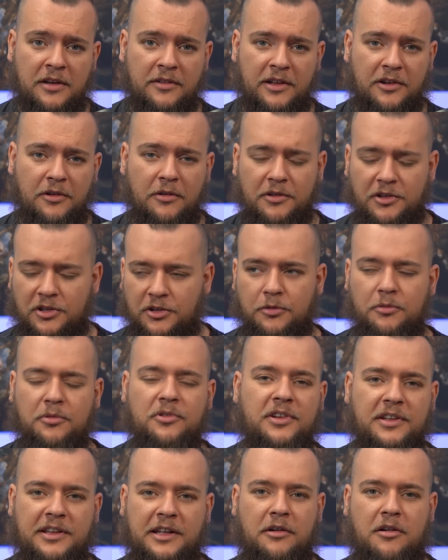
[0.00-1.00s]
They're not
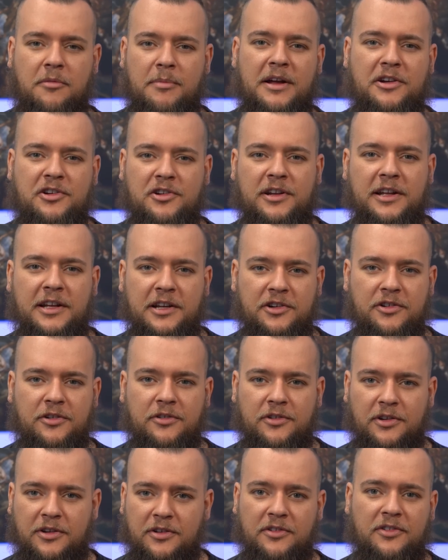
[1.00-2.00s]
using their
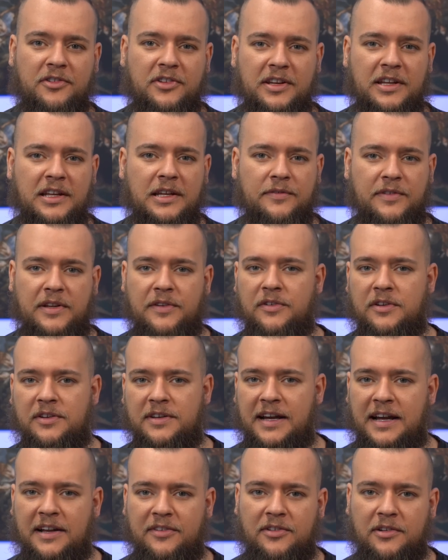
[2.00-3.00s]
imagination to conceive, even
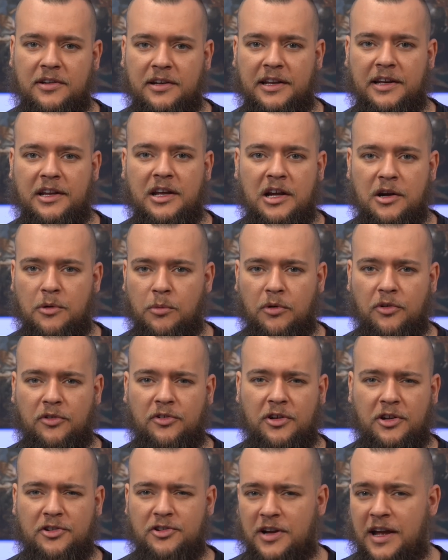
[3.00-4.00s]
tacitly, what
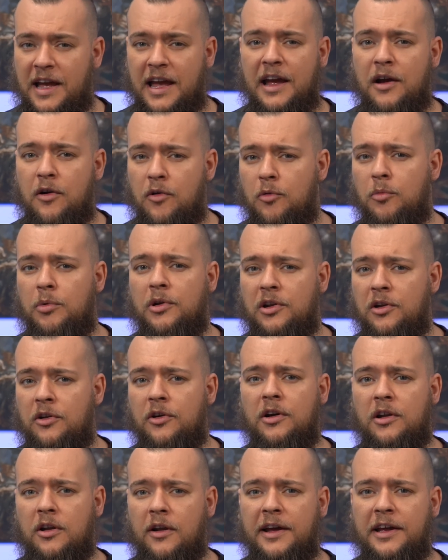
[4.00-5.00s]
such a hell would
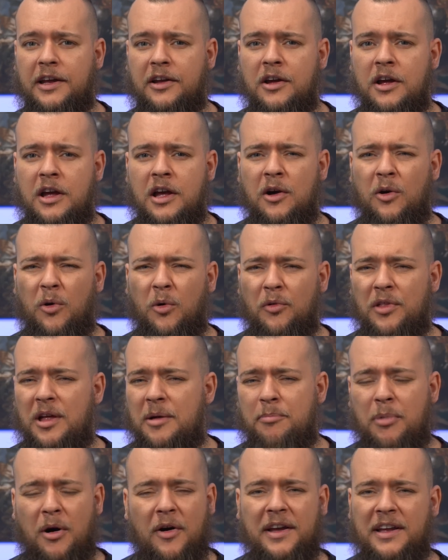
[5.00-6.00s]
look like, or they're
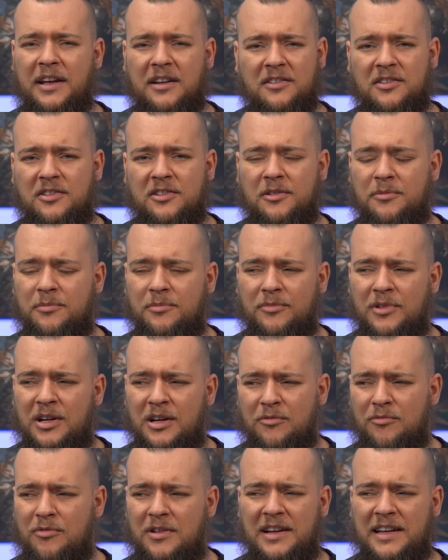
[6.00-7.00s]
buying some
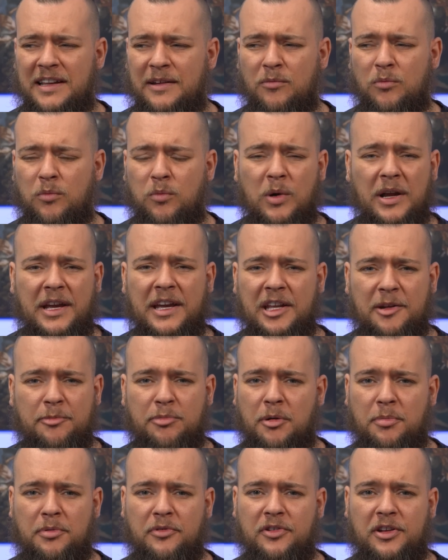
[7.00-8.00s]
really weird
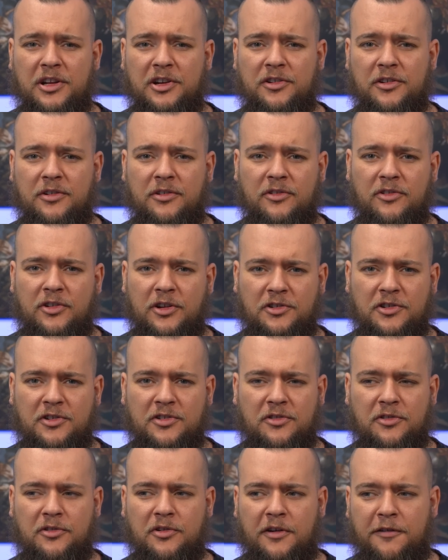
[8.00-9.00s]
proposition, such
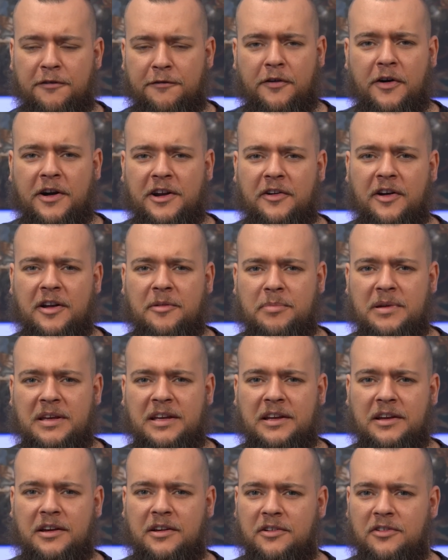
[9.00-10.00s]
as that a finite
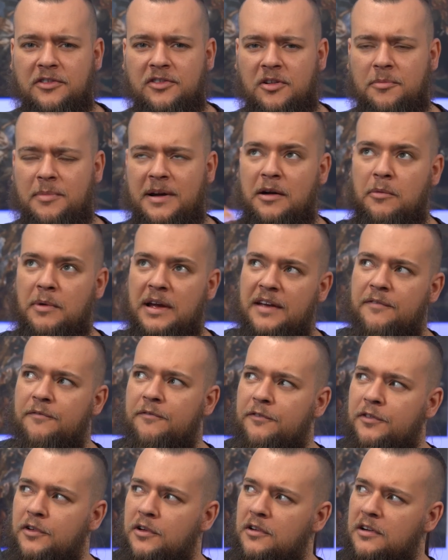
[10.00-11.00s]
being can somehow
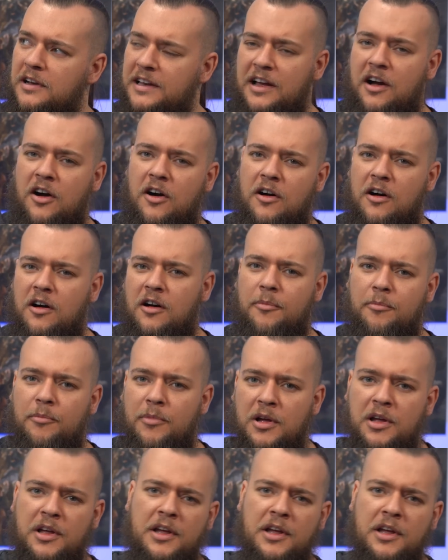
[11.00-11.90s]
infinitely harm